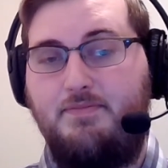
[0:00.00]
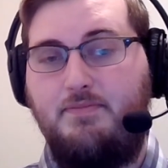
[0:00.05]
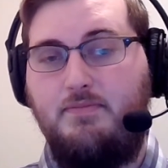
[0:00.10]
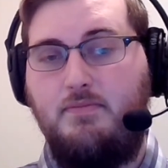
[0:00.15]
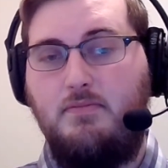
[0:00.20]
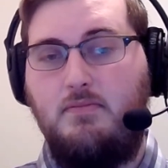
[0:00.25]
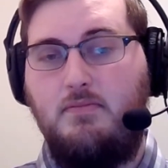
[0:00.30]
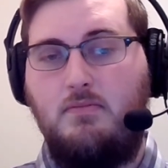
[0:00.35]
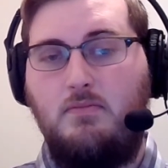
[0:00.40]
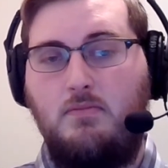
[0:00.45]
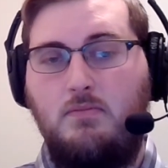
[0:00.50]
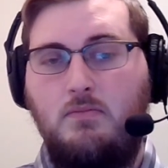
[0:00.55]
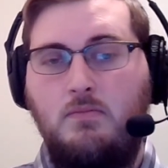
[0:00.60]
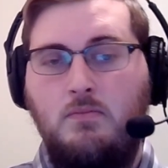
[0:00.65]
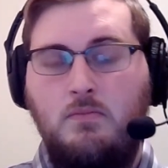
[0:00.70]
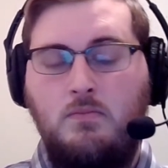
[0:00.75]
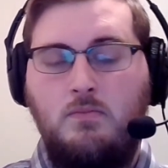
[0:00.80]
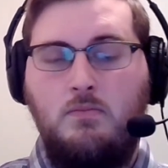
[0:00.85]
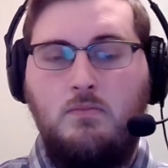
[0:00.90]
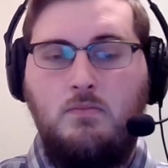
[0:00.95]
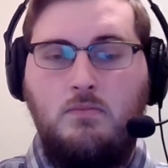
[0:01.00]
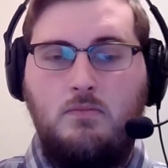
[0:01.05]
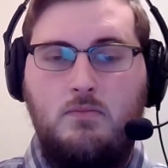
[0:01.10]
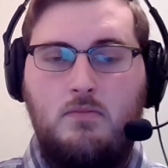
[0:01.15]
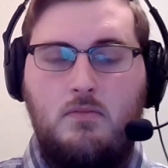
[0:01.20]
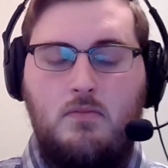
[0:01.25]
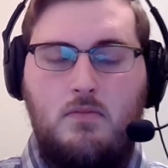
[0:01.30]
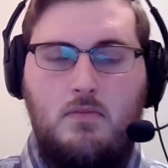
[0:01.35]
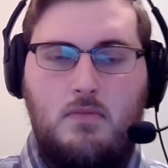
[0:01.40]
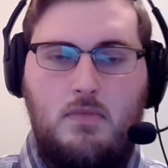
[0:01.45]

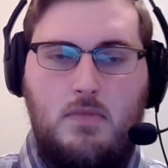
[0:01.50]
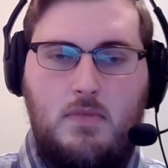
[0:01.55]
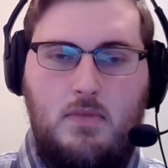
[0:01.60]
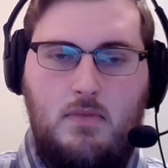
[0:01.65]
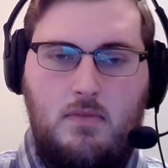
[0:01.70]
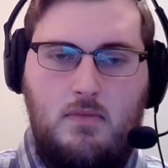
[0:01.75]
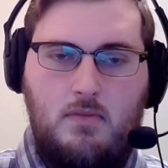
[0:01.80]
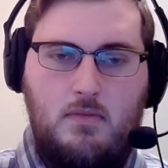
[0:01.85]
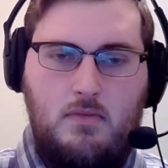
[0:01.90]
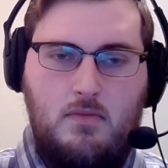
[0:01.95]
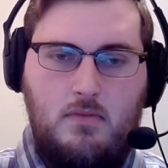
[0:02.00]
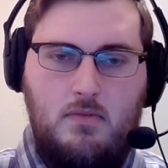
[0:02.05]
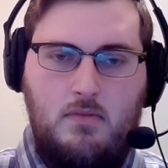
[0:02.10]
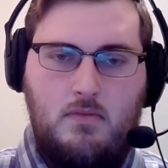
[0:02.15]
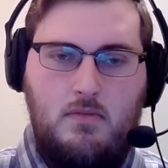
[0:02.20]
Nobody speaks.